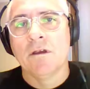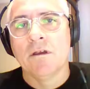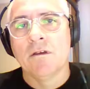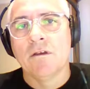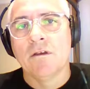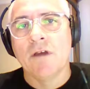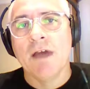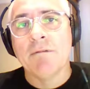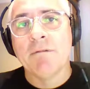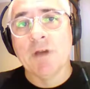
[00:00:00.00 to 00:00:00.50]

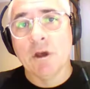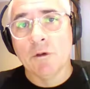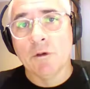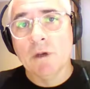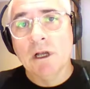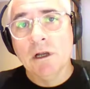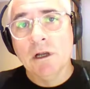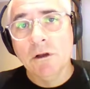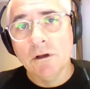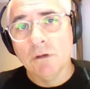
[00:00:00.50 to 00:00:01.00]
So having a
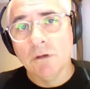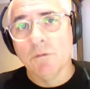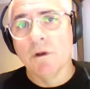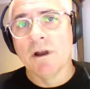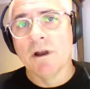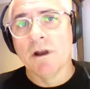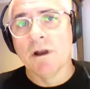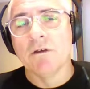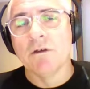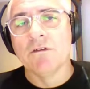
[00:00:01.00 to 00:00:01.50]
quick look at
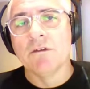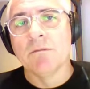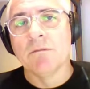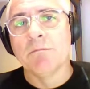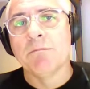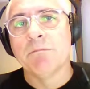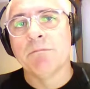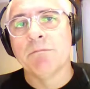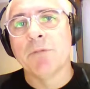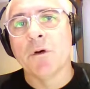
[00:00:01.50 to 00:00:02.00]
one of those
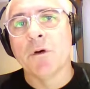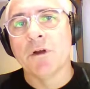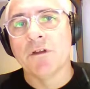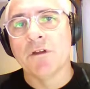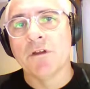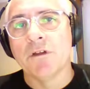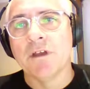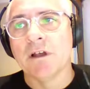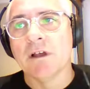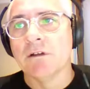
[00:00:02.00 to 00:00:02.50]
in Point of
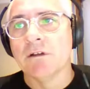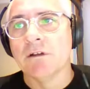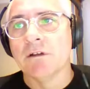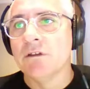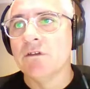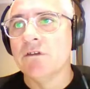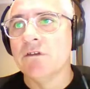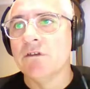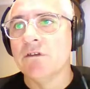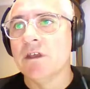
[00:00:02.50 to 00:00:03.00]
Sale, you
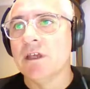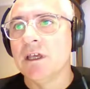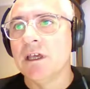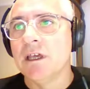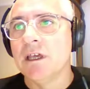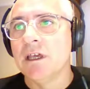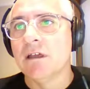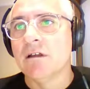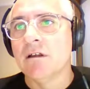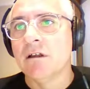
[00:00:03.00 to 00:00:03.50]
can see
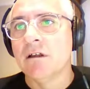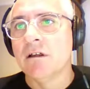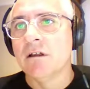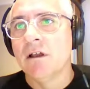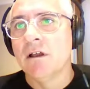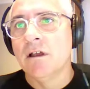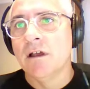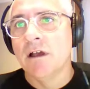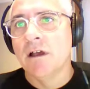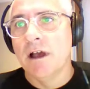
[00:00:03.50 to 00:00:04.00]
here
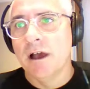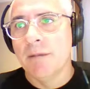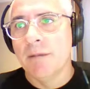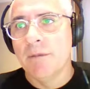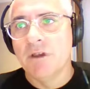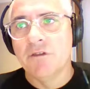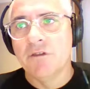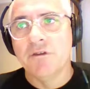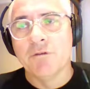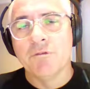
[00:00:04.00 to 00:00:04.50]

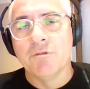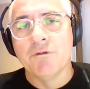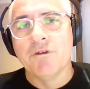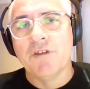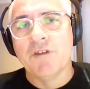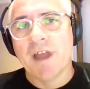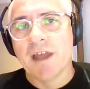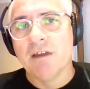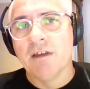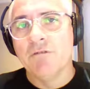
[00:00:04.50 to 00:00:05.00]
it's a
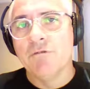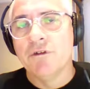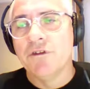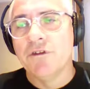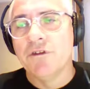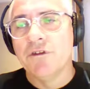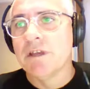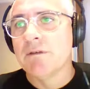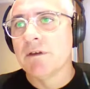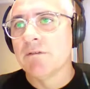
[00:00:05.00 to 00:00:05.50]
standard
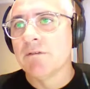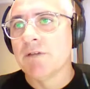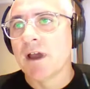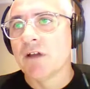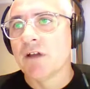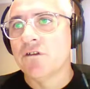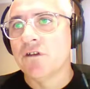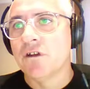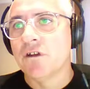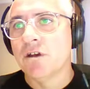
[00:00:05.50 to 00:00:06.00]
receiving
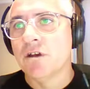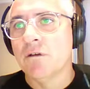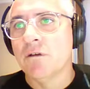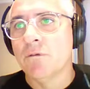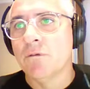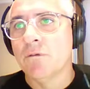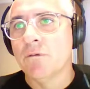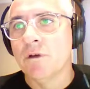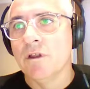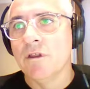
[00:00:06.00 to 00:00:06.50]
voucher
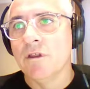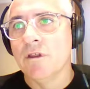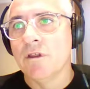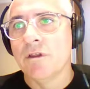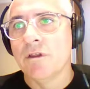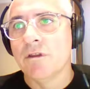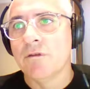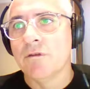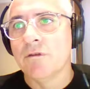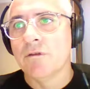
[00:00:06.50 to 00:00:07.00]
with
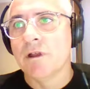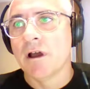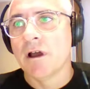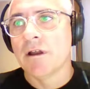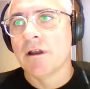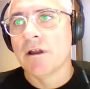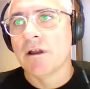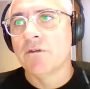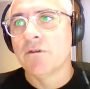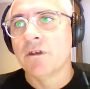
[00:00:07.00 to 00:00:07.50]
3
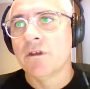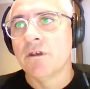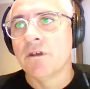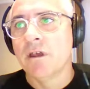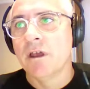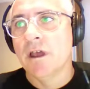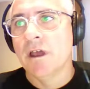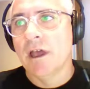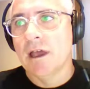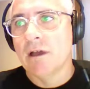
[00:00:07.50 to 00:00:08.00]
items
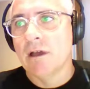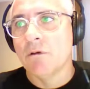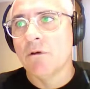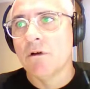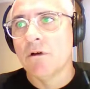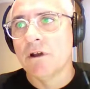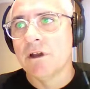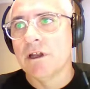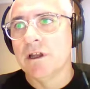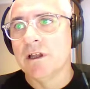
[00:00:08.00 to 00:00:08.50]
and
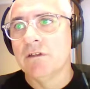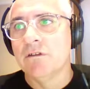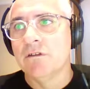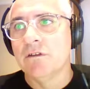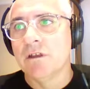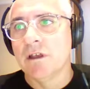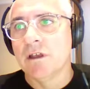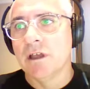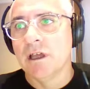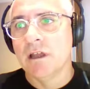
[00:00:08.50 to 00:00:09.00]

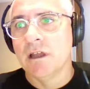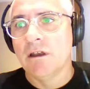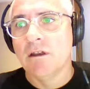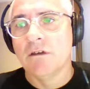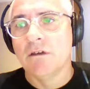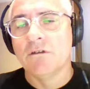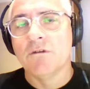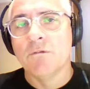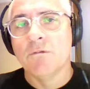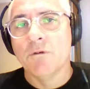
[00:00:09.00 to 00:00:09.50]
quantities, and
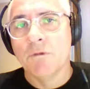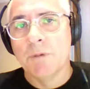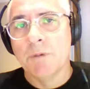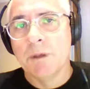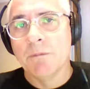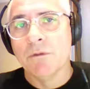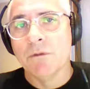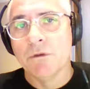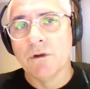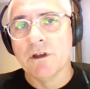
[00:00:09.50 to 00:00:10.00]
those have all
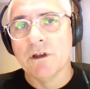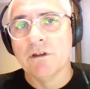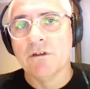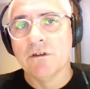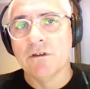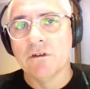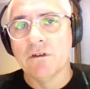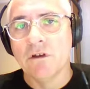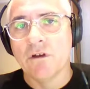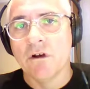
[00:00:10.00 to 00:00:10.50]
been brought
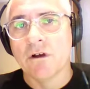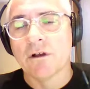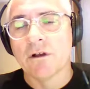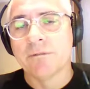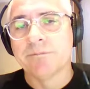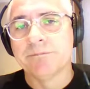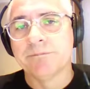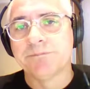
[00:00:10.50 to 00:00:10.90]
into stock.